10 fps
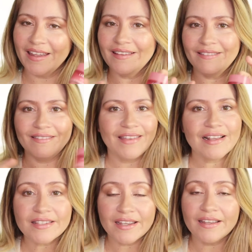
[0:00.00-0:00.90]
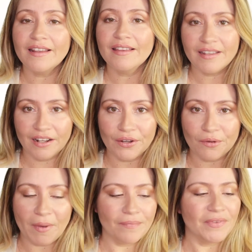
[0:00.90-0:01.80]
and that's it, and then I go
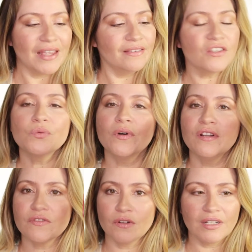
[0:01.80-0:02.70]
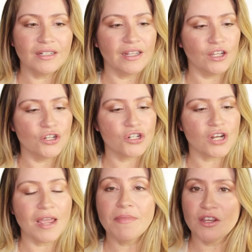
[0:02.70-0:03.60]
to bed. And this one is from Laneige.
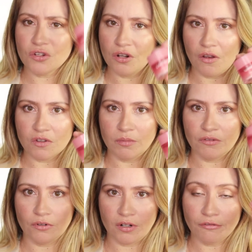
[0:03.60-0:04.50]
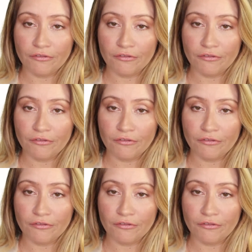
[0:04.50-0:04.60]
I mentioned also before in